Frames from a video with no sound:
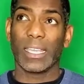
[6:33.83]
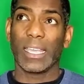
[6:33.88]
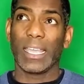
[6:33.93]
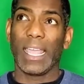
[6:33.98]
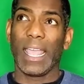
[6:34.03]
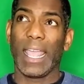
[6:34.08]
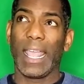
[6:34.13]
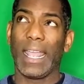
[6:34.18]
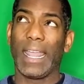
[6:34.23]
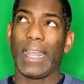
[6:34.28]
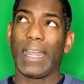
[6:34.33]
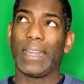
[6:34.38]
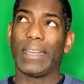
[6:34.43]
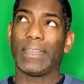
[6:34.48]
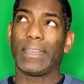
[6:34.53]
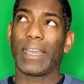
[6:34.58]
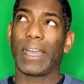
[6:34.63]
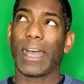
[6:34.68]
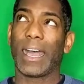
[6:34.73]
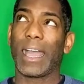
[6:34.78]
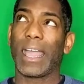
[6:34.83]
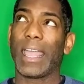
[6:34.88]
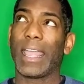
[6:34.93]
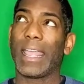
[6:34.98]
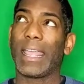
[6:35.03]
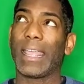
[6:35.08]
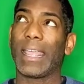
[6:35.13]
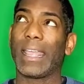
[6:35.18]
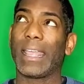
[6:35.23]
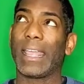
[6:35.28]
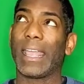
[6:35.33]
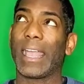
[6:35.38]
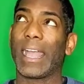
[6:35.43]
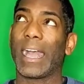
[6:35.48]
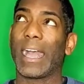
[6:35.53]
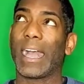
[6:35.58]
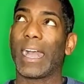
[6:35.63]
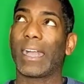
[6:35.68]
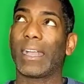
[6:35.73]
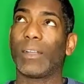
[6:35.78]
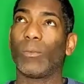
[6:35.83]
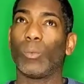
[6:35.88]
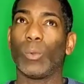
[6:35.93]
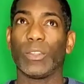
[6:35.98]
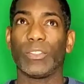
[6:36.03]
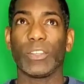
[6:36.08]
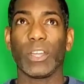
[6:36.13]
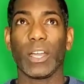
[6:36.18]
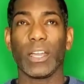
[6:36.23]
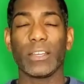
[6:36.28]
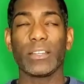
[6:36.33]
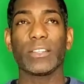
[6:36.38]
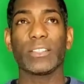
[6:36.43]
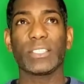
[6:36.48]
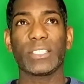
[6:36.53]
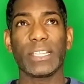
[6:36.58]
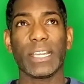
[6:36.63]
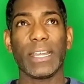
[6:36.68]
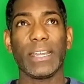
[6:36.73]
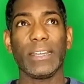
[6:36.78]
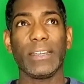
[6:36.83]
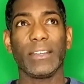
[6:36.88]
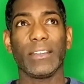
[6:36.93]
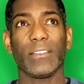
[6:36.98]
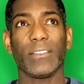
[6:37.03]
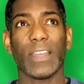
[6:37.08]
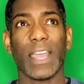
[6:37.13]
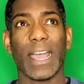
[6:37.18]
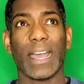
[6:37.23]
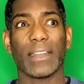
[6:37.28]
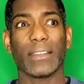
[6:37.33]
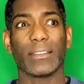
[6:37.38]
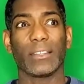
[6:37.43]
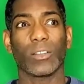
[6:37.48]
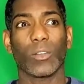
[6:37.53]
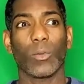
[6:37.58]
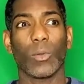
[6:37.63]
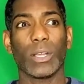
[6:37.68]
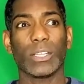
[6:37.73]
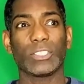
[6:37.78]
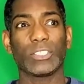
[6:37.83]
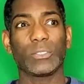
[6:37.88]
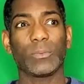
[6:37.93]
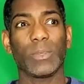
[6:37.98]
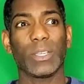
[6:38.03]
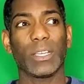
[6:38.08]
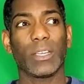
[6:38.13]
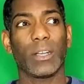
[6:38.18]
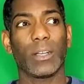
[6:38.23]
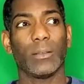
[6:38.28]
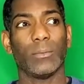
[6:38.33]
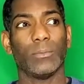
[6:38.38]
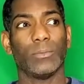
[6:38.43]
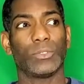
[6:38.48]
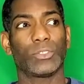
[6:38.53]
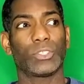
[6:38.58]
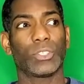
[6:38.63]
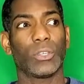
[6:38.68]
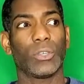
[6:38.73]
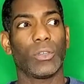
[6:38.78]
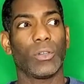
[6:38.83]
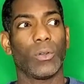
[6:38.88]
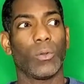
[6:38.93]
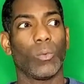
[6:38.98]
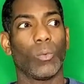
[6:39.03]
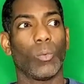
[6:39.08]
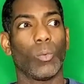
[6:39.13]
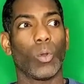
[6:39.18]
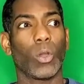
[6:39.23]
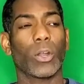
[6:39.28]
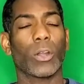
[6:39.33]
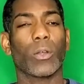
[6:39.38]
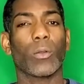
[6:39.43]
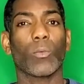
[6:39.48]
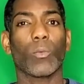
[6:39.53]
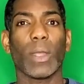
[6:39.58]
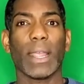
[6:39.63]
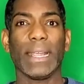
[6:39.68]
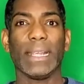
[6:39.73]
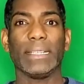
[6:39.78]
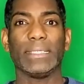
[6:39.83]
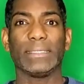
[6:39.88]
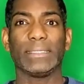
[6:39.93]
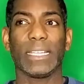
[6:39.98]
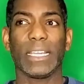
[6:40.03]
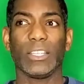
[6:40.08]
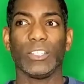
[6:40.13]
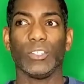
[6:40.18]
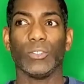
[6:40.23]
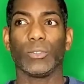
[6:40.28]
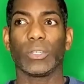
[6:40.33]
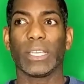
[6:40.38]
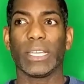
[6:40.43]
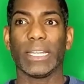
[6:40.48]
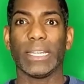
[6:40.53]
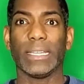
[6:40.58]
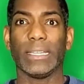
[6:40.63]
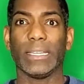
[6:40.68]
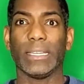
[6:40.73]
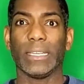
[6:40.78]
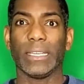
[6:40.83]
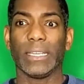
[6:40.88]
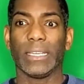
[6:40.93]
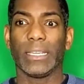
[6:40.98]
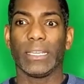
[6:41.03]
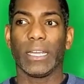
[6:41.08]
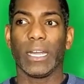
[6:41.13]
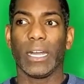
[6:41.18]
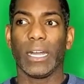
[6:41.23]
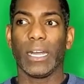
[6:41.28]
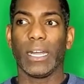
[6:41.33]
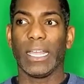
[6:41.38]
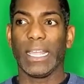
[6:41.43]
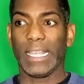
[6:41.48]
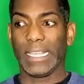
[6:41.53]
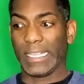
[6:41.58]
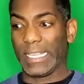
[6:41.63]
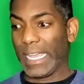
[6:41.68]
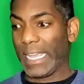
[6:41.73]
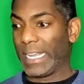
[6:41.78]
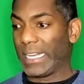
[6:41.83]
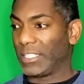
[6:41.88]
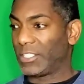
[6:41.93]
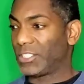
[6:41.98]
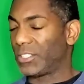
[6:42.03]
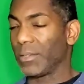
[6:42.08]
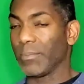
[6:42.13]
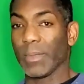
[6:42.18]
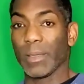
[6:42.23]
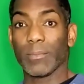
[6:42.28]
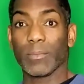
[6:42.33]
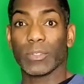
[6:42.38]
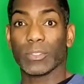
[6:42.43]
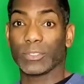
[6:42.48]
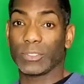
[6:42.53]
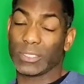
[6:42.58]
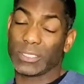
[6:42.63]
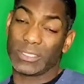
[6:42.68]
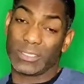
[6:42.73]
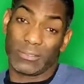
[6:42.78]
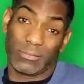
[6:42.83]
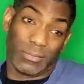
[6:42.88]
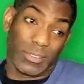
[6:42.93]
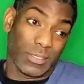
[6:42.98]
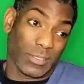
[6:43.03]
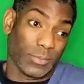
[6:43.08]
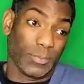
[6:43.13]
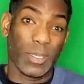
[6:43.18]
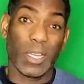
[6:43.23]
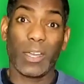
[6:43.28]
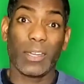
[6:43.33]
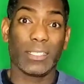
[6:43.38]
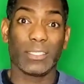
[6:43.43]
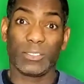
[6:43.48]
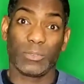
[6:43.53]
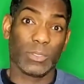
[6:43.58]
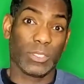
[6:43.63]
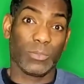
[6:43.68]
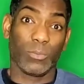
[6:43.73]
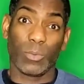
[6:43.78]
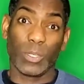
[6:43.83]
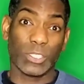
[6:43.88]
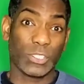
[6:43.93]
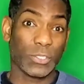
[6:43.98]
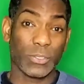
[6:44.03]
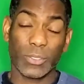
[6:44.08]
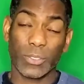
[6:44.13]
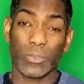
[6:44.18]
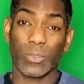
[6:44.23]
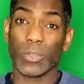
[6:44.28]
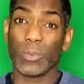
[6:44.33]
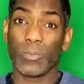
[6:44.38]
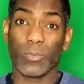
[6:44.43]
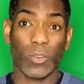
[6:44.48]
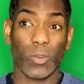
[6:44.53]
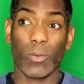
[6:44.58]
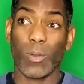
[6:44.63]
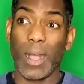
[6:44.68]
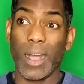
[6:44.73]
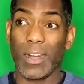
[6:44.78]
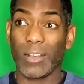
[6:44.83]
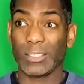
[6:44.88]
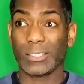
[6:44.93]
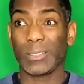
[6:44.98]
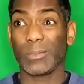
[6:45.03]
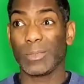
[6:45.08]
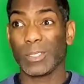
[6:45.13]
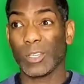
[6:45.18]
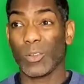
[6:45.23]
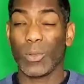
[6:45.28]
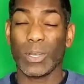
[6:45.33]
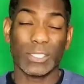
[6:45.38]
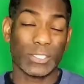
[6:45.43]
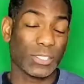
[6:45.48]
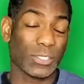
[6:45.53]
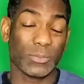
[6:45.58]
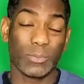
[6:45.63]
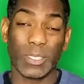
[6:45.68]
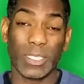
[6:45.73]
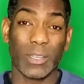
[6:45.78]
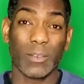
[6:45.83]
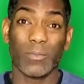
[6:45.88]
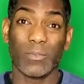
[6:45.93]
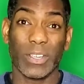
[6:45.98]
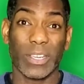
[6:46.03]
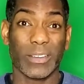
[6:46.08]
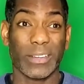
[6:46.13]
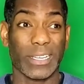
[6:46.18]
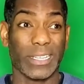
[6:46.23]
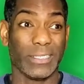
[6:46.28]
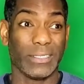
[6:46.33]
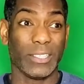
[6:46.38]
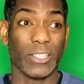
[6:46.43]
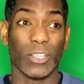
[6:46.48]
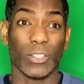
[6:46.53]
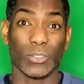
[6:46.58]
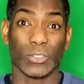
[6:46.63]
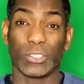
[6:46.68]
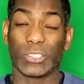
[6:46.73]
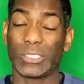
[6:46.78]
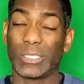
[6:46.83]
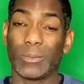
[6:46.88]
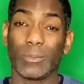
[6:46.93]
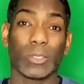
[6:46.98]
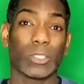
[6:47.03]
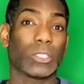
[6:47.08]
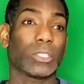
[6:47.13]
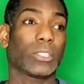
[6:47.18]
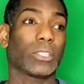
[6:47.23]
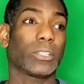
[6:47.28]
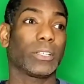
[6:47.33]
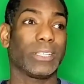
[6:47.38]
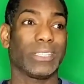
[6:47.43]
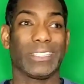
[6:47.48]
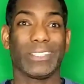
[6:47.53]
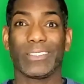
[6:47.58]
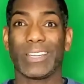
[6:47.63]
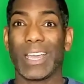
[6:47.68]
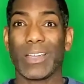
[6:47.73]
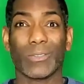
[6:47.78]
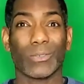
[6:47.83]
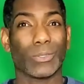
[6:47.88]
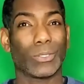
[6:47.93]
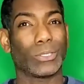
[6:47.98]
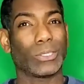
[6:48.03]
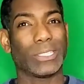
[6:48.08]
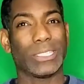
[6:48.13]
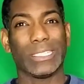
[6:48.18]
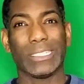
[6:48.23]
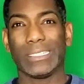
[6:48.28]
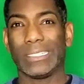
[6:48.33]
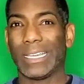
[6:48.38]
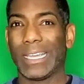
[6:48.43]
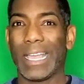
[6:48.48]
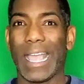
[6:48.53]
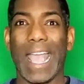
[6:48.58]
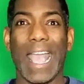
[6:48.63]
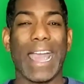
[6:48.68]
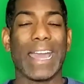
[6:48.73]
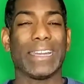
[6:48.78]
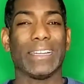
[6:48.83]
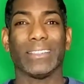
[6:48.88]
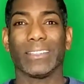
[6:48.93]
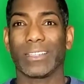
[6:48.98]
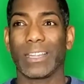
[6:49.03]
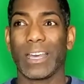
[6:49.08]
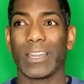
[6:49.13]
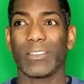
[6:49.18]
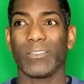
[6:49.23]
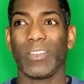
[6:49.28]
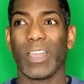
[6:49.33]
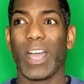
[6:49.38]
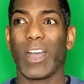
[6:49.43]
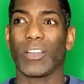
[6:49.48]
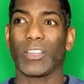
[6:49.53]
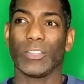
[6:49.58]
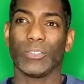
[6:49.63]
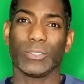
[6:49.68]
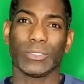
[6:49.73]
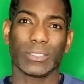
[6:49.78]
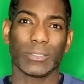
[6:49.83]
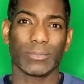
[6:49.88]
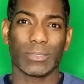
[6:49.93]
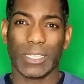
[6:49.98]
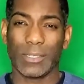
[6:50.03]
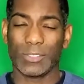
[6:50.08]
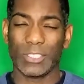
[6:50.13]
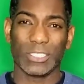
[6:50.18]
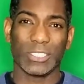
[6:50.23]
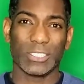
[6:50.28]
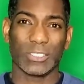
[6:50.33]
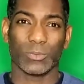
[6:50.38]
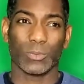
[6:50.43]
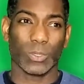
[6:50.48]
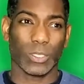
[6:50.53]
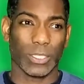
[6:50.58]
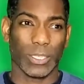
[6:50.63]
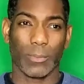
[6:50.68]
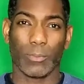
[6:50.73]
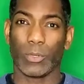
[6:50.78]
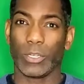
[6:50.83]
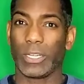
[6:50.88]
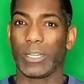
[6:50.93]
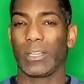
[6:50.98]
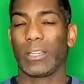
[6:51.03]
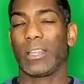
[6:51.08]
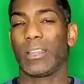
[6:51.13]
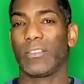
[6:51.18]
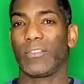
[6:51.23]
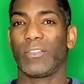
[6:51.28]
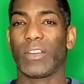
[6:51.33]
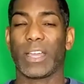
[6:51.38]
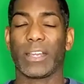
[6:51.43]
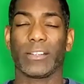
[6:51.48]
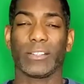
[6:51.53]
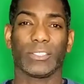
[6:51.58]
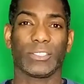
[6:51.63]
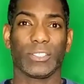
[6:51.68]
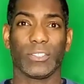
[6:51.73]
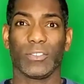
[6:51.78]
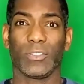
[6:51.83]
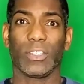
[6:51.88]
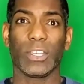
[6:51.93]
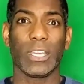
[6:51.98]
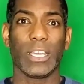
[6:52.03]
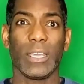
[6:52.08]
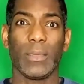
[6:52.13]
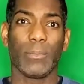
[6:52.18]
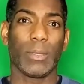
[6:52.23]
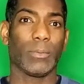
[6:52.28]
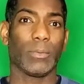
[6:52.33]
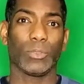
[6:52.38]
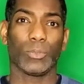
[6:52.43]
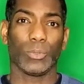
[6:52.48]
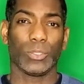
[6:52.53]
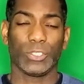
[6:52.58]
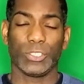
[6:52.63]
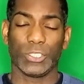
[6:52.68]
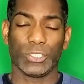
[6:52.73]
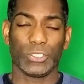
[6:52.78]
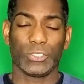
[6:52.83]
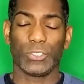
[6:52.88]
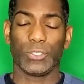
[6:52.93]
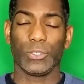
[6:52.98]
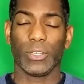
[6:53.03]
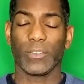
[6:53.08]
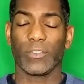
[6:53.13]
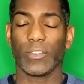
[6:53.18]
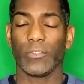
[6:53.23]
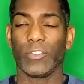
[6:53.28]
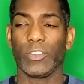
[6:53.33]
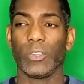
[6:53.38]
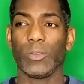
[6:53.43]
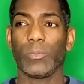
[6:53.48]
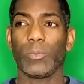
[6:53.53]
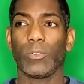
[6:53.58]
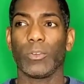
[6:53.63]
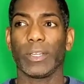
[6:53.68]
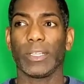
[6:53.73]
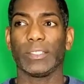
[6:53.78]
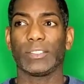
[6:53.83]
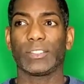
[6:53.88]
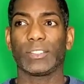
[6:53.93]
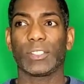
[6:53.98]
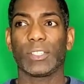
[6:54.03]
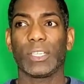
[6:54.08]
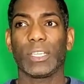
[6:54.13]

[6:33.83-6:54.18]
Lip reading: And with the understanding of that, the question becomes, what are ways that you can engage the members? Because, you know, let's be honest, once you're in a group for a while, some of the questions become very, you know, similar, and you're not really adding a lot of value. And sometimes you just really are putting a lot of fires of people with just two different viewpoints.